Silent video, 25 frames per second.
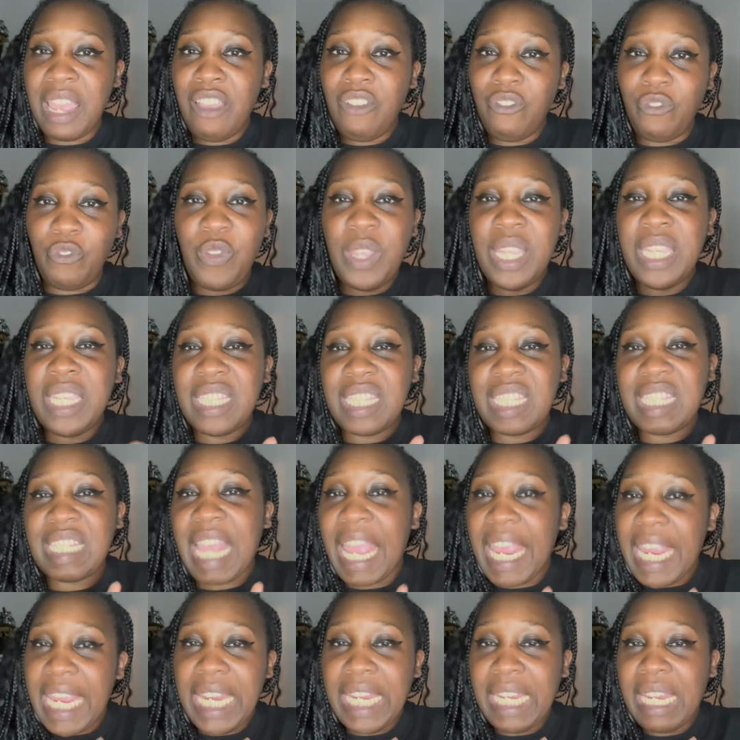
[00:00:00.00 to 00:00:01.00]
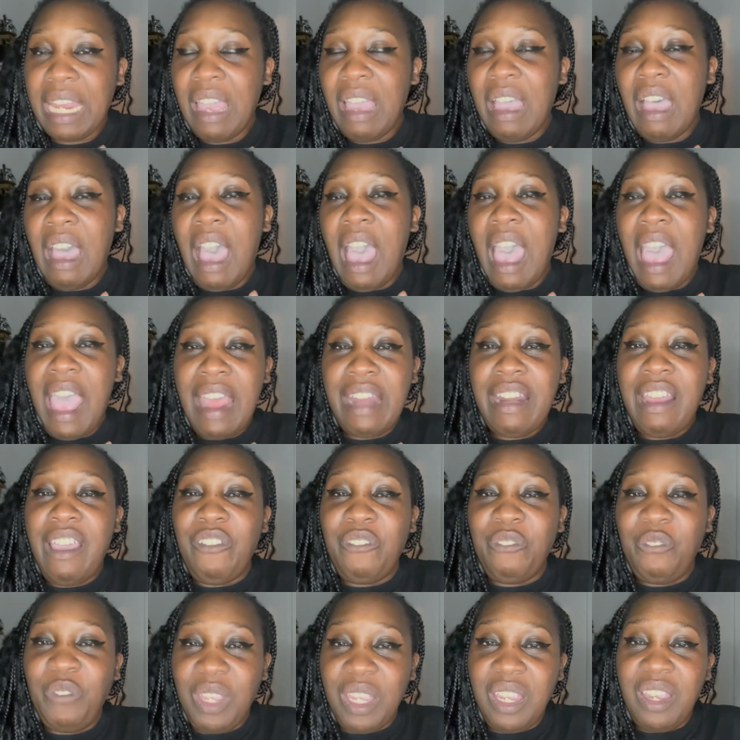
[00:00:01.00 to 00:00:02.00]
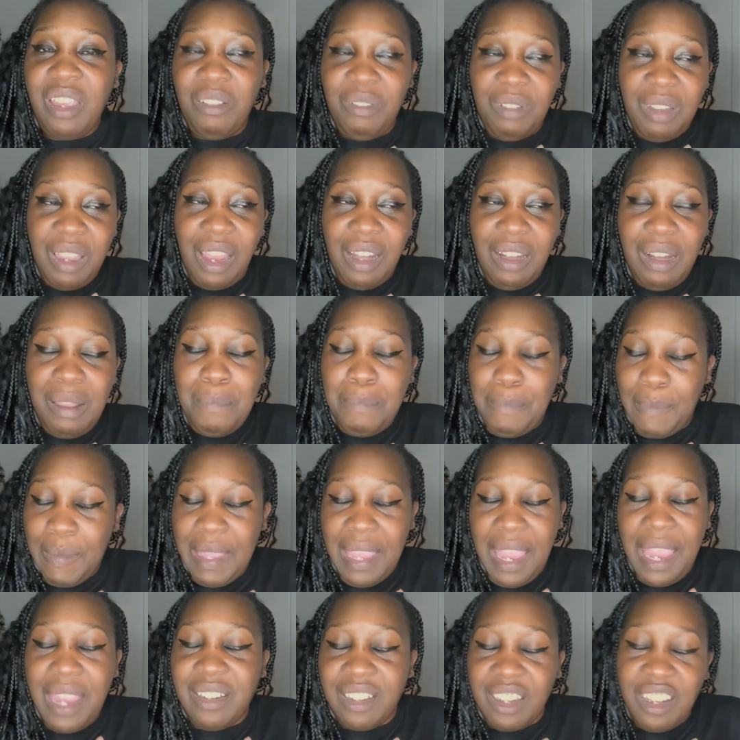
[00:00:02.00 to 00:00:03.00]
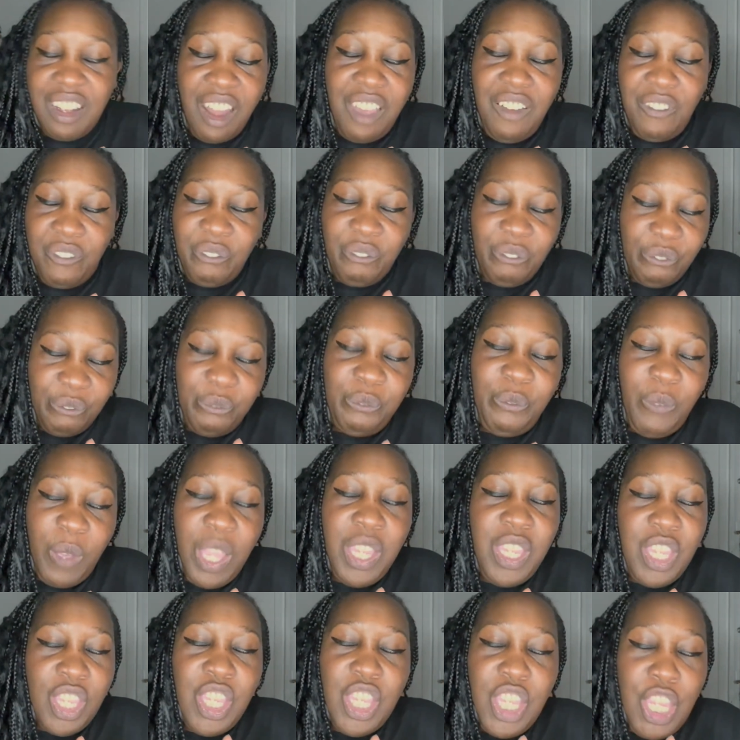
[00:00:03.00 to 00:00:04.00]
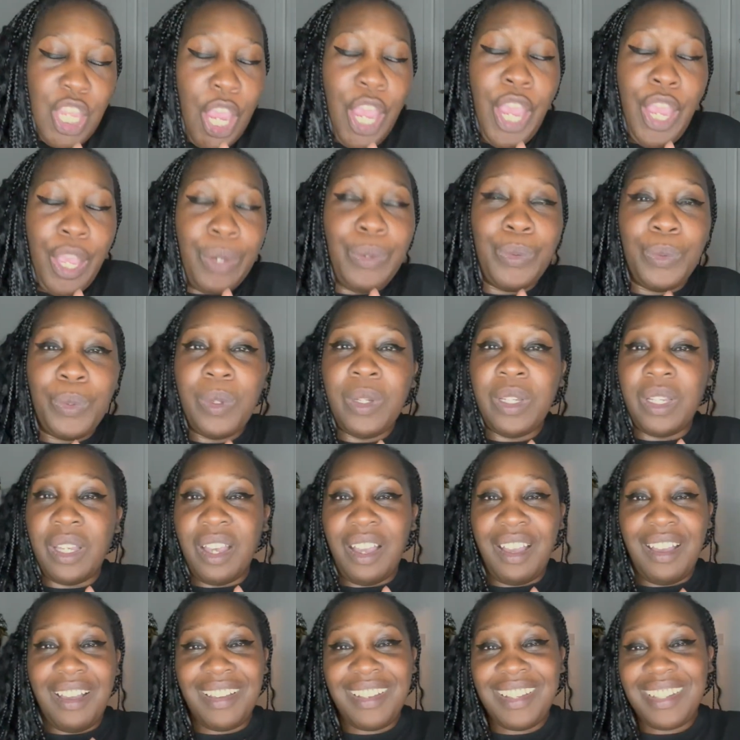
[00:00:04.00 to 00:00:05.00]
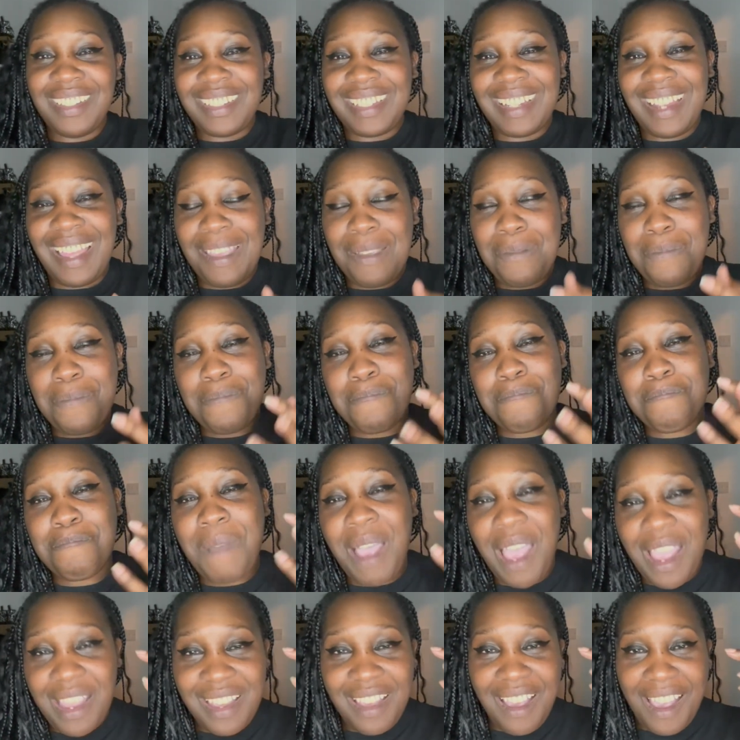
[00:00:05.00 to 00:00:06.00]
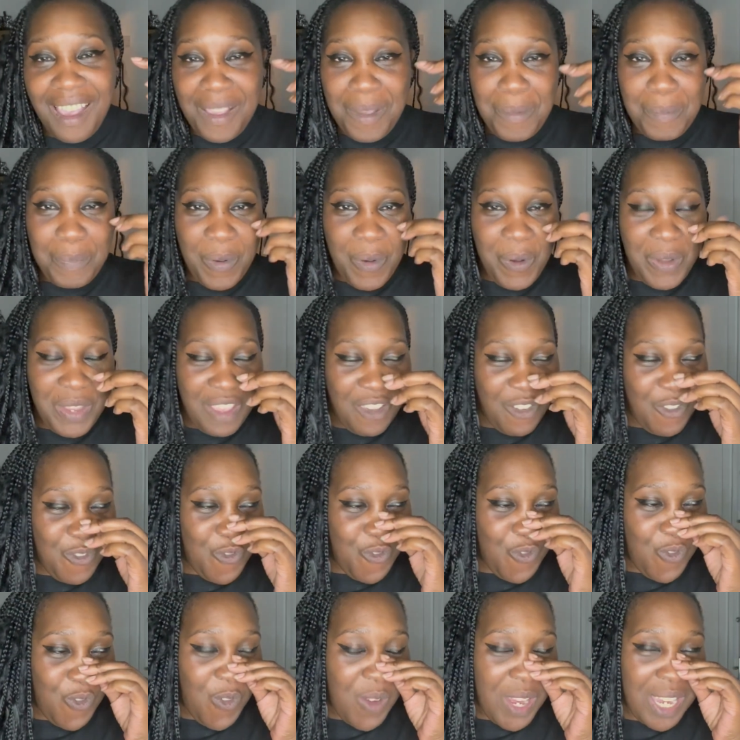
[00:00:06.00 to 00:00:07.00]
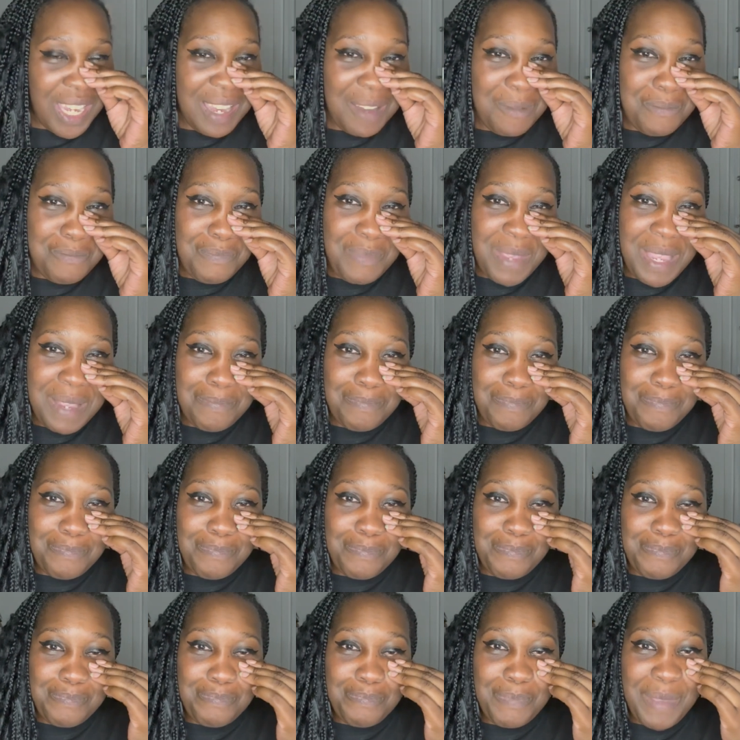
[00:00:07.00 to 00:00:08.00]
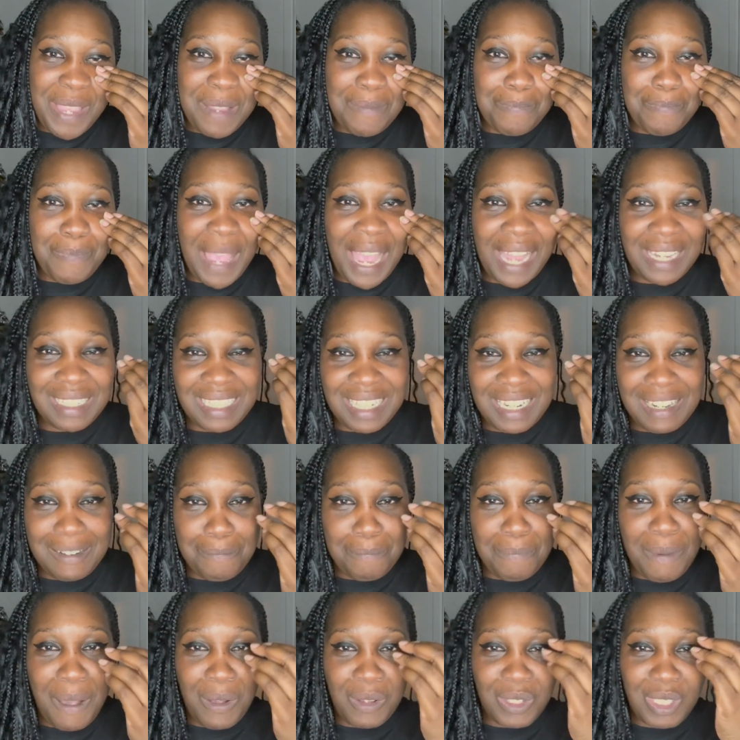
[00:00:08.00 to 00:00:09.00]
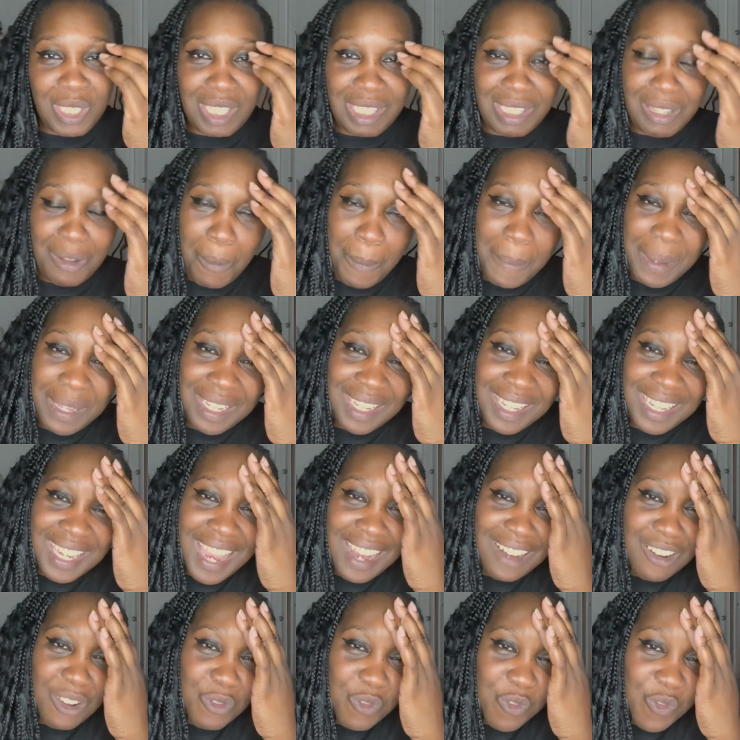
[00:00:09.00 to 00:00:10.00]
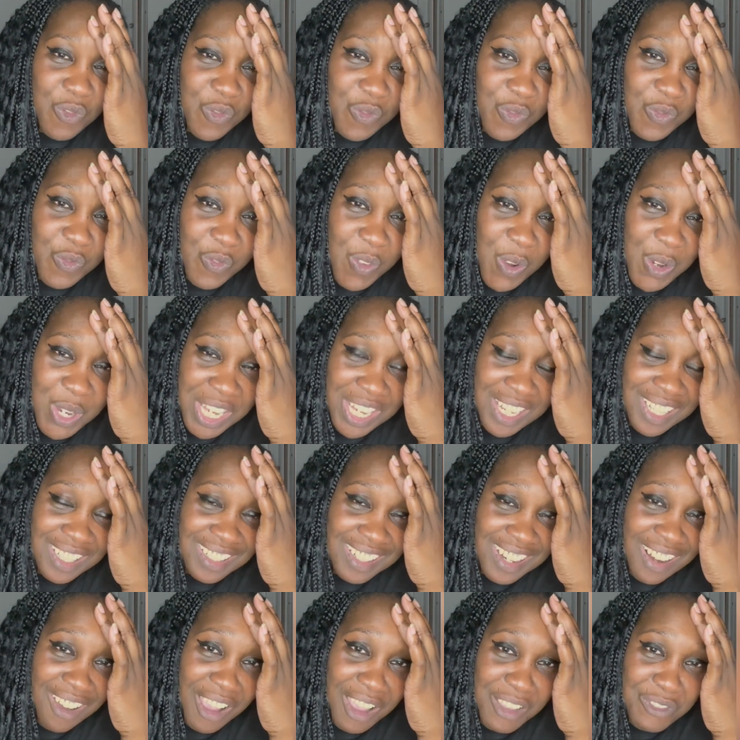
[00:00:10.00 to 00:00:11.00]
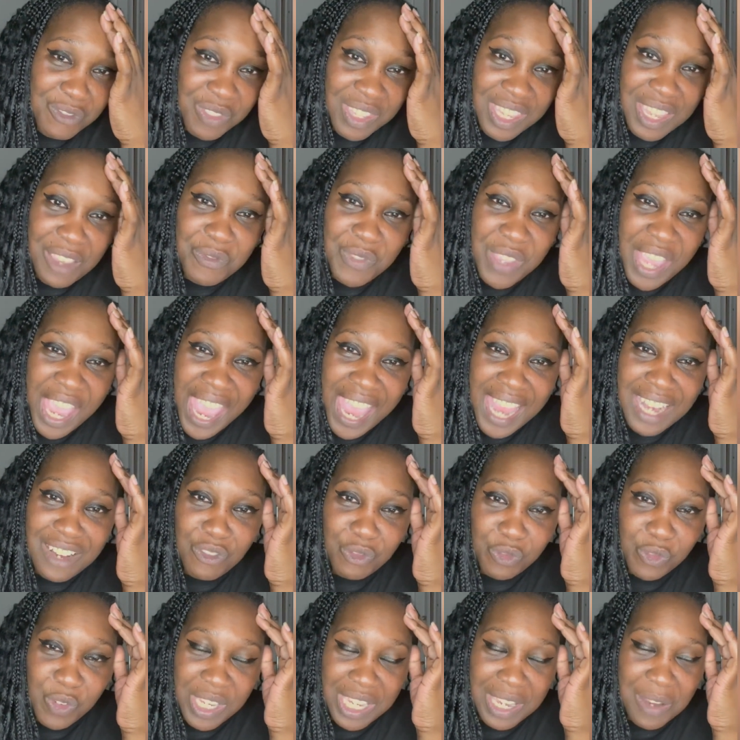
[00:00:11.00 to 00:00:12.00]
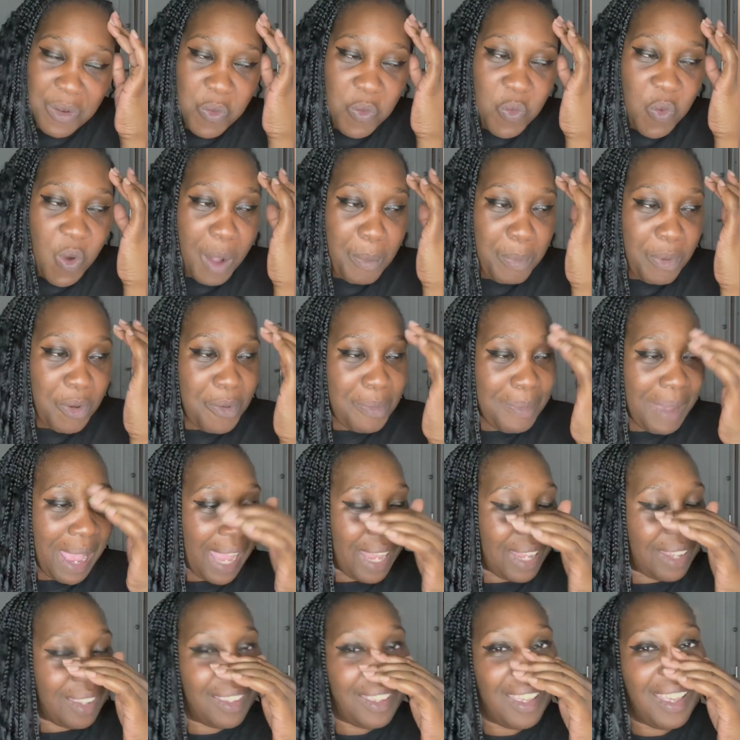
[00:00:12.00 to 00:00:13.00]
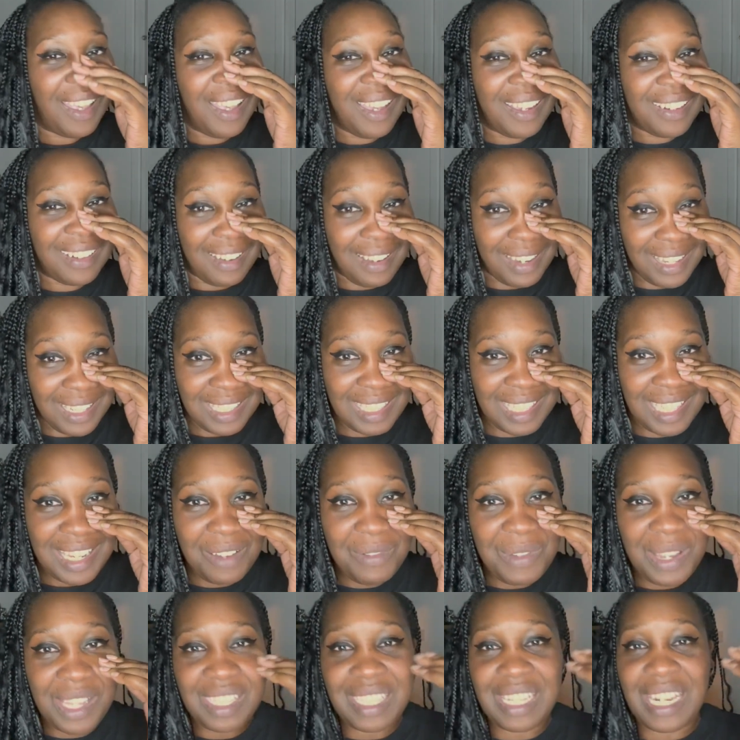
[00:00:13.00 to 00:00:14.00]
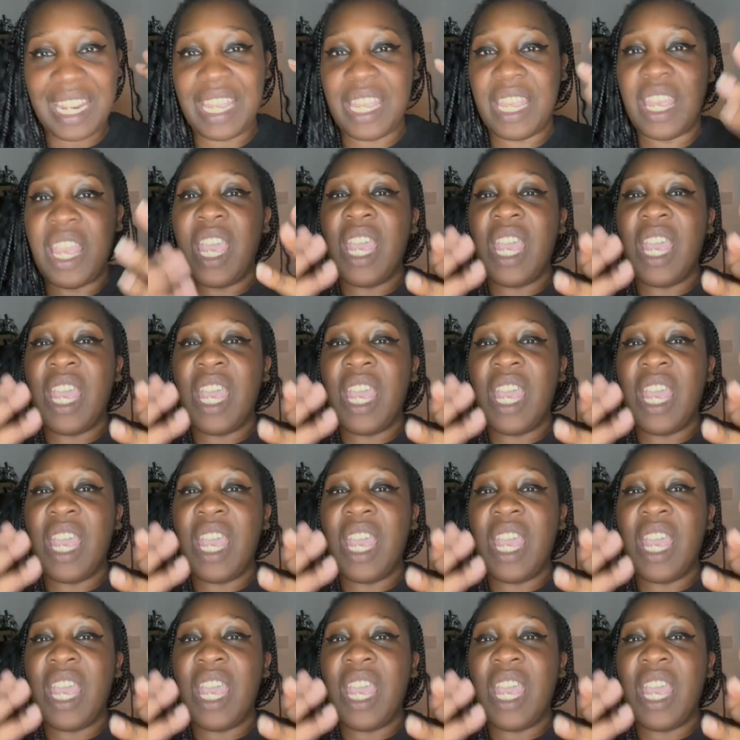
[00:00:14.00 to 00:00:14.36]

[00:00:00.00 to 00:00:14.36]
thing, saying, I don't think I'm gonna be enough for you. I was like, my guy, pull your freaking big panted boxers up and get a fucking life. Give your head a freaking wobble, mate. Like seriously,